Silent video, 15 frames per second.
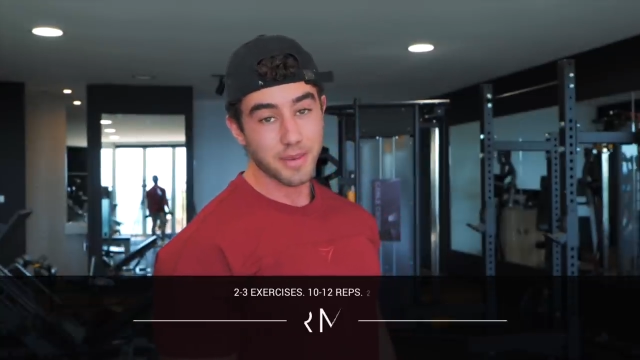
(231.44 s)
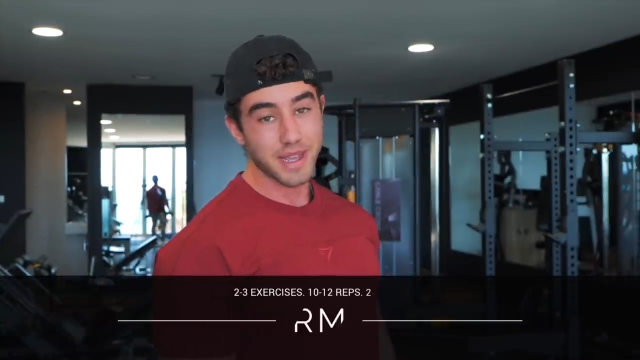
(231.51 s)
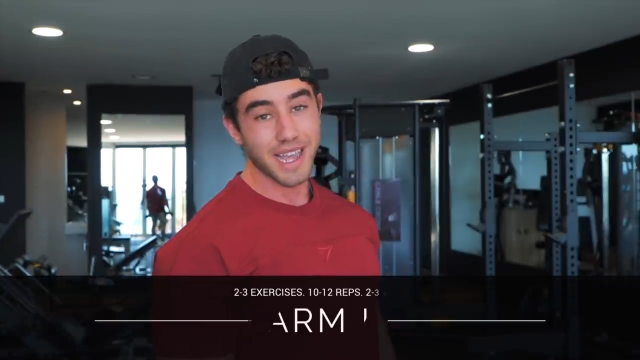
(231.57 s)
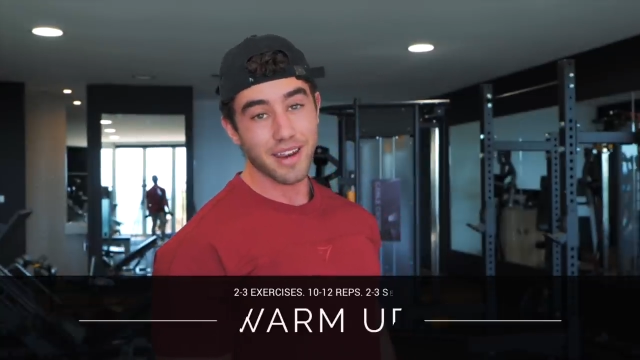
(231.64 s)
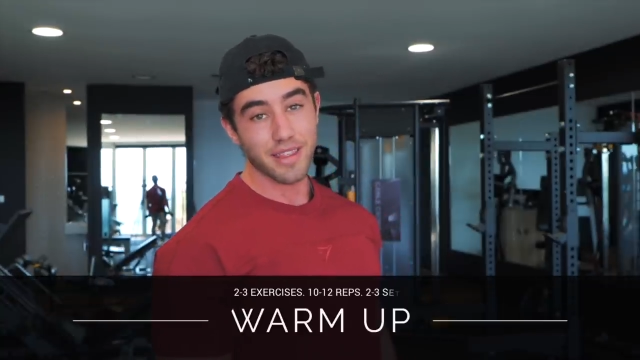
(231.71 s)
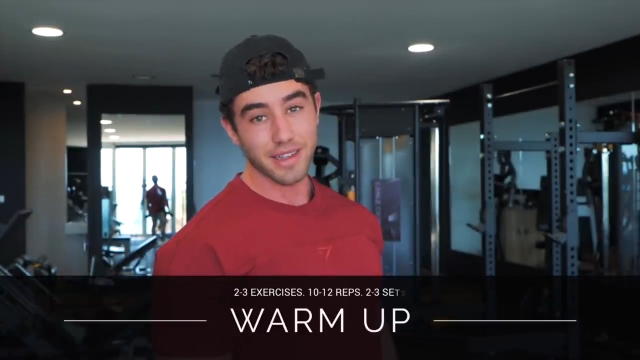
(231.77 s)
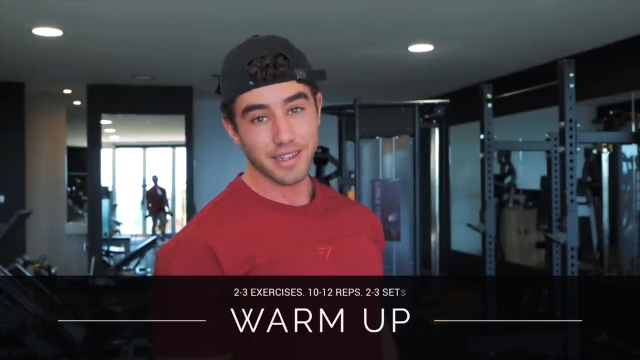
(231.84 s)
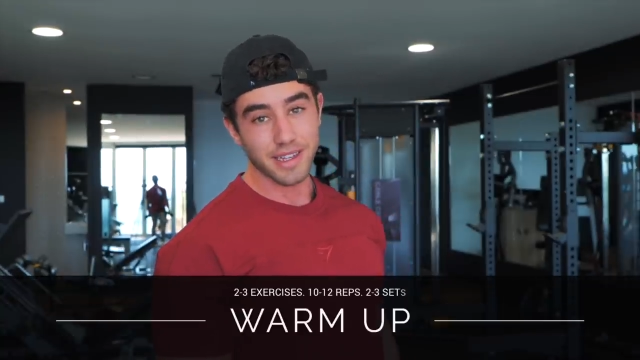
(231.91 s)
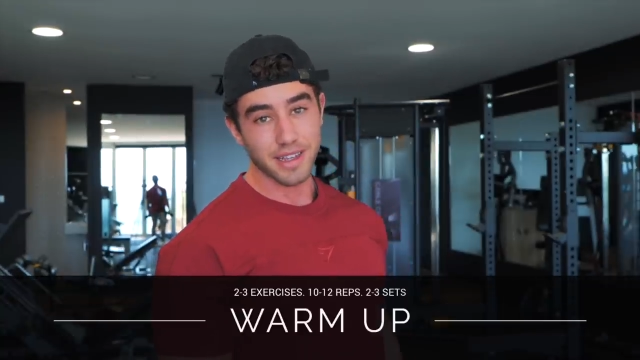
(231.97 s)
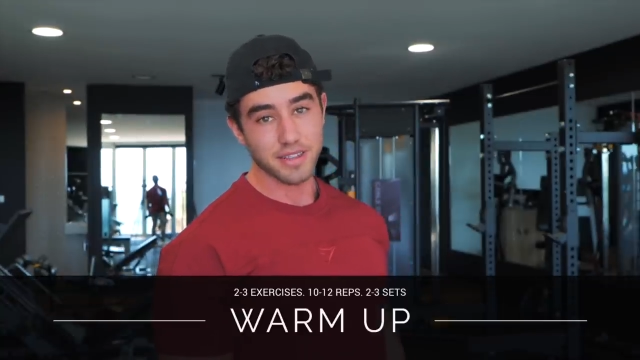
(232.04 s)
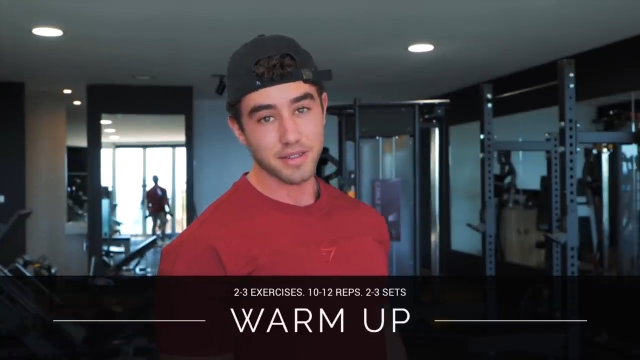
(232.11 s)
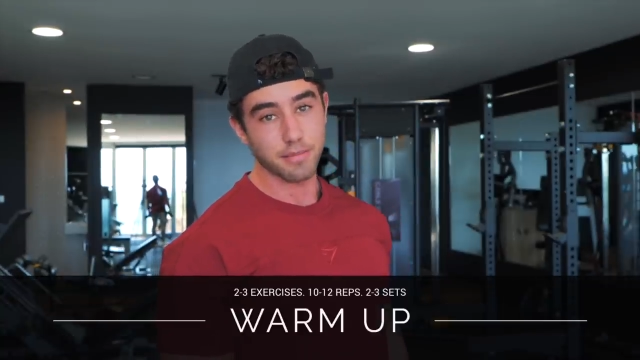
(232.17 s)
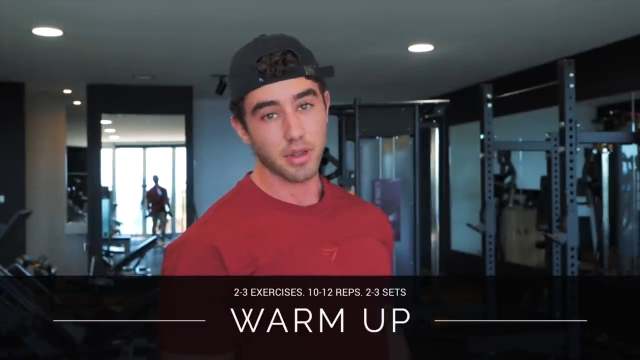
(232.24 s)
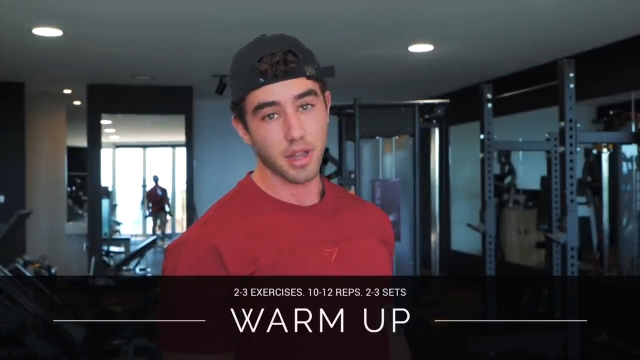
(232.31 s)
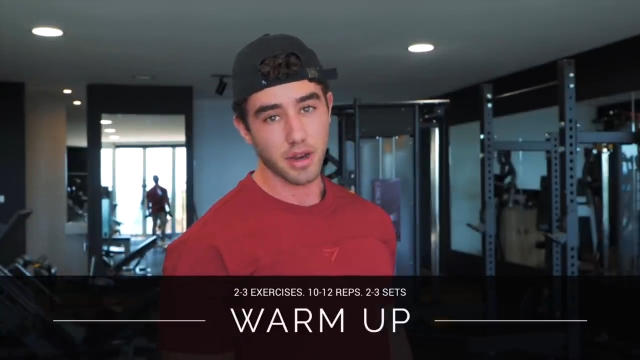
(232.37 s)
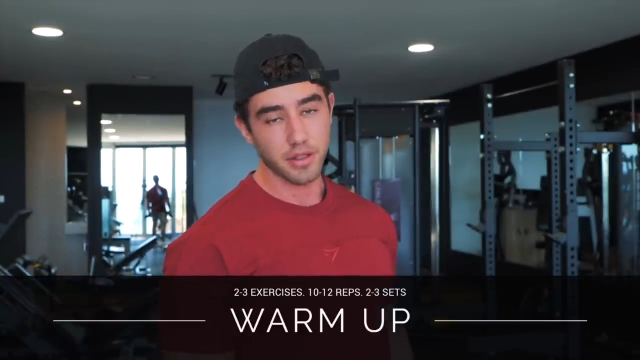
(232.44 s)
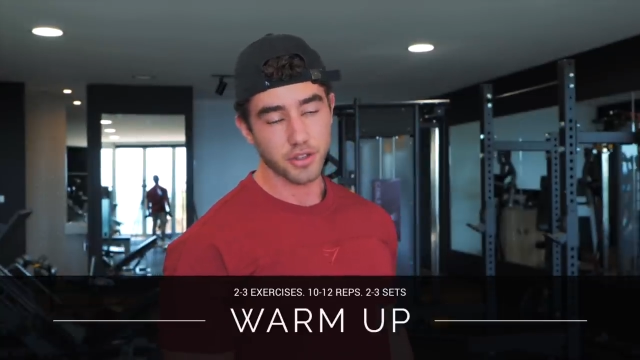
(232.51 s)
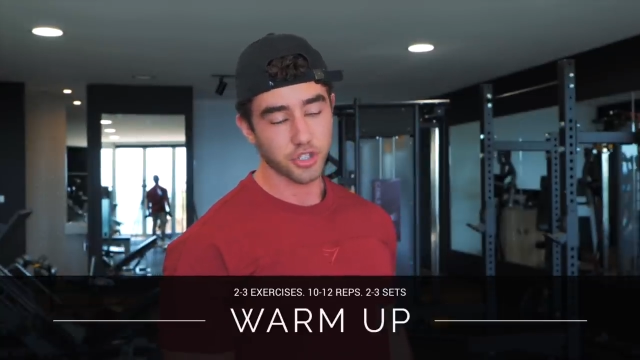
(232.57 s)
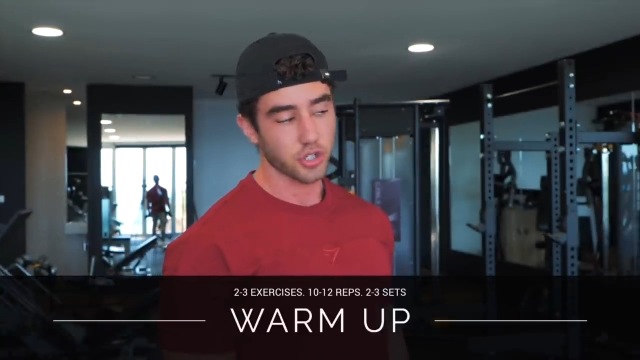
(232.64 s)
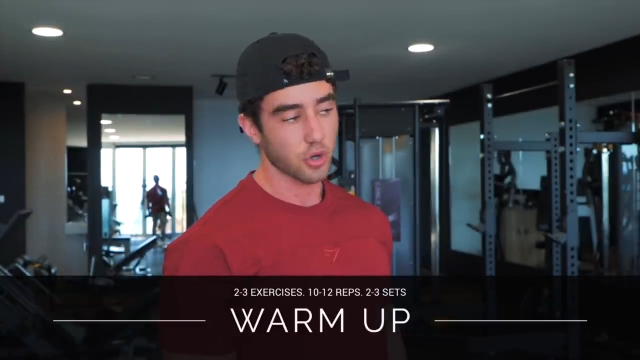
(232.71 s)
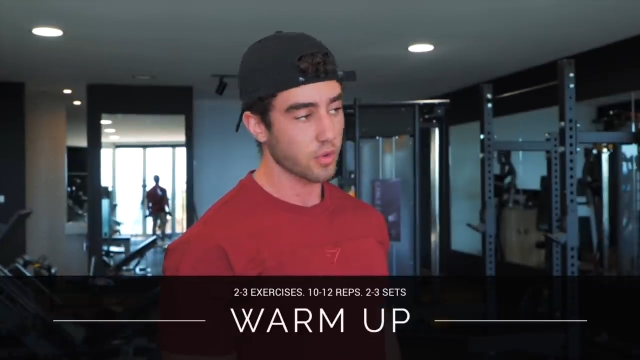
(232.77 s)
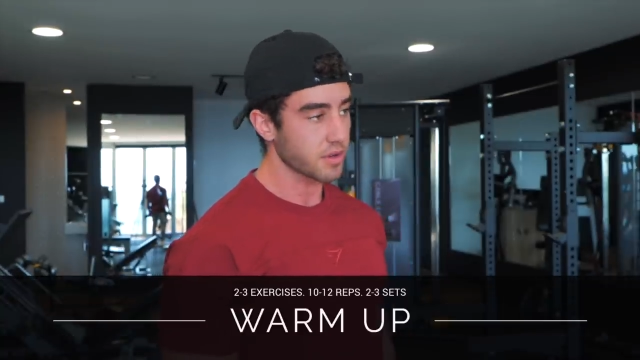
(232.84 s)
gonna be anything to get some blood in
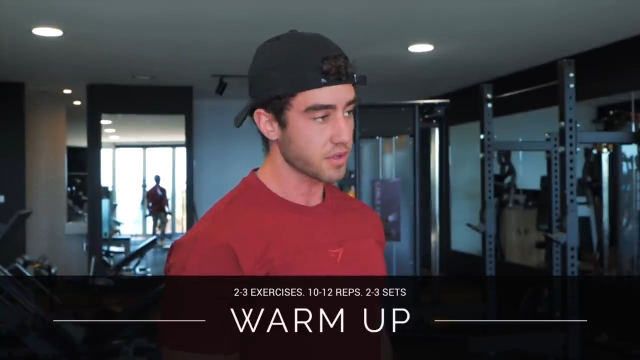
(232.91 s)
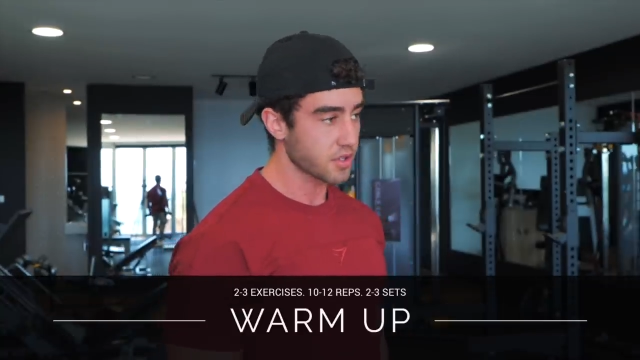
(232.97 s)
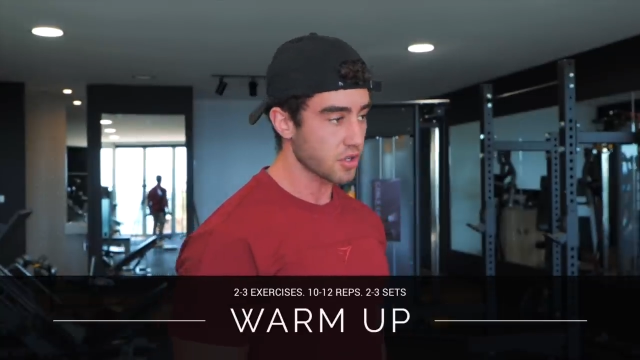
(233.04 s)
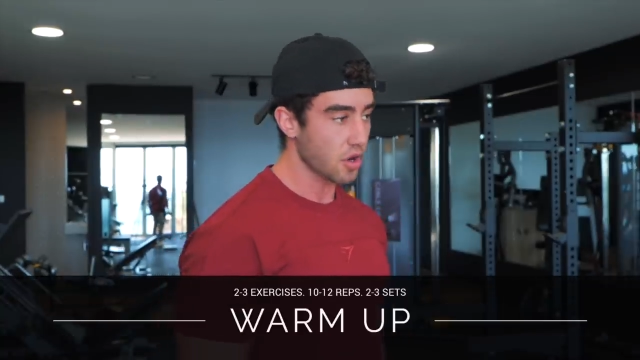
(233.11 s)
the shoulders.